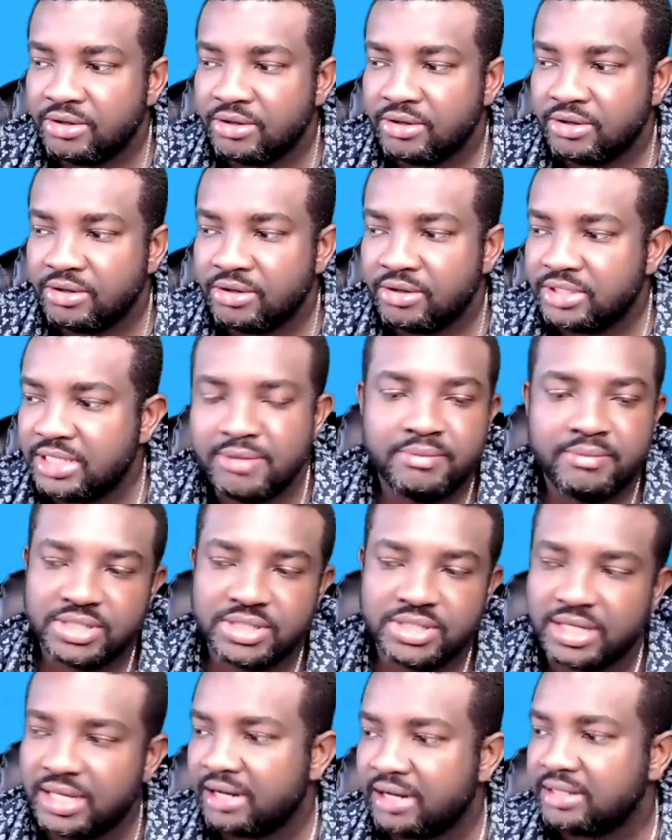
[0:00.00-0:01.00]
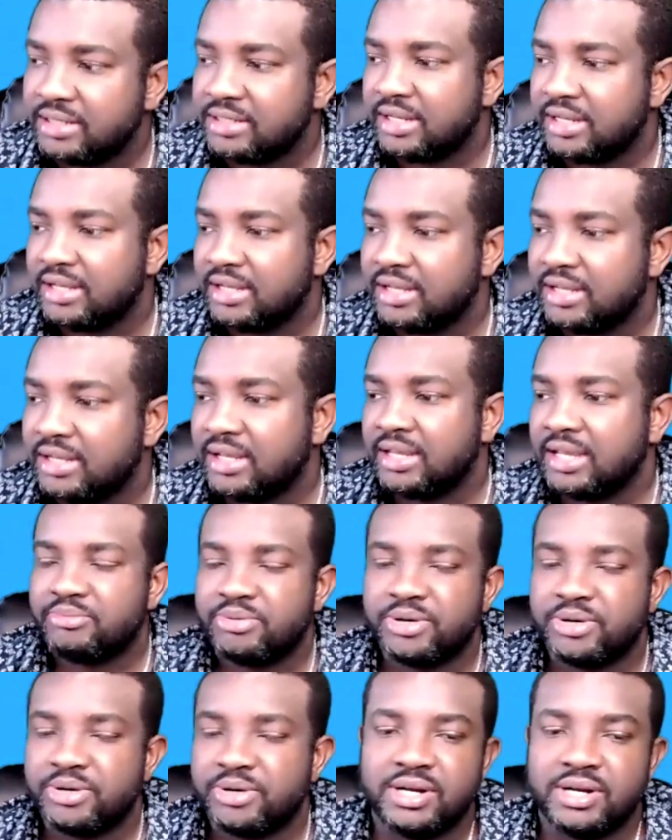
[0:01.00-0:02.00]
members and get
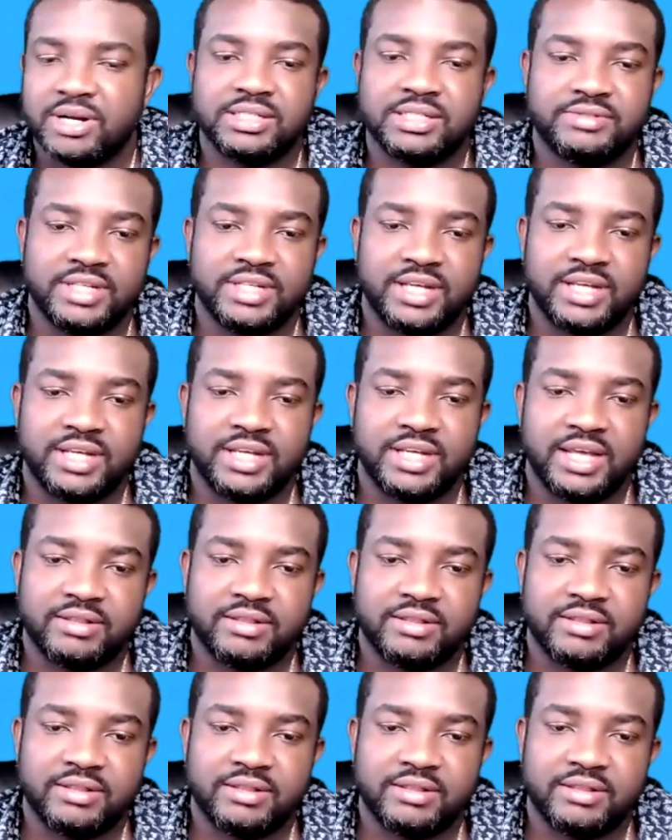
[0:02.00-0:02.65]
productive together.